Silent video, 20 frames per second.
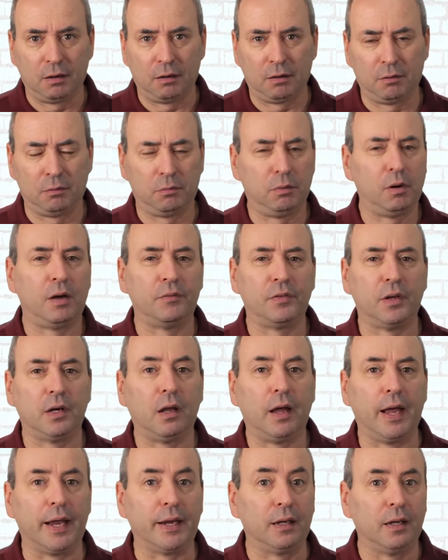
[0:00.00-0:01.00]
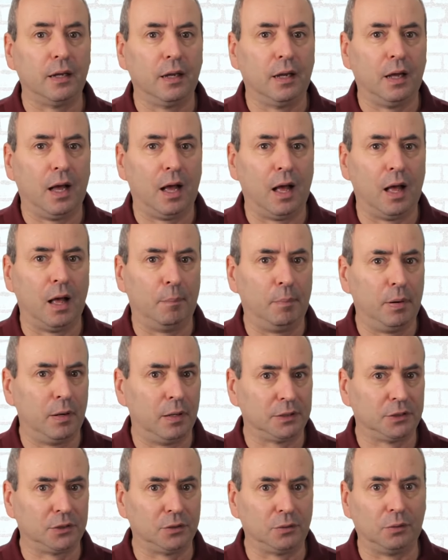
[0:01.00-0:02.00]
rather like a
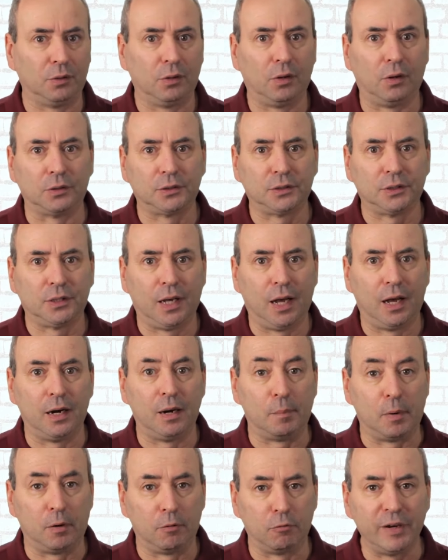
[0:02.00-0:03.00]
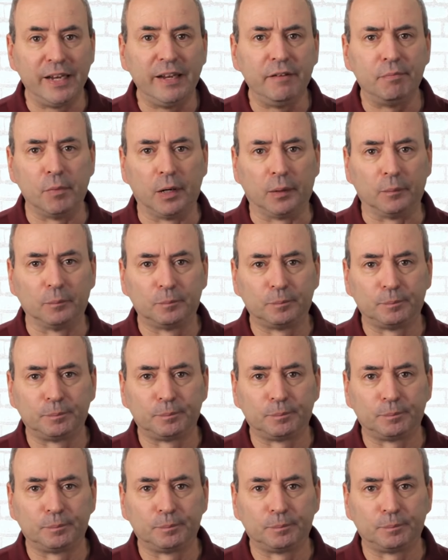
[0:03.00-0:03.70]
personal loss and a bereavement,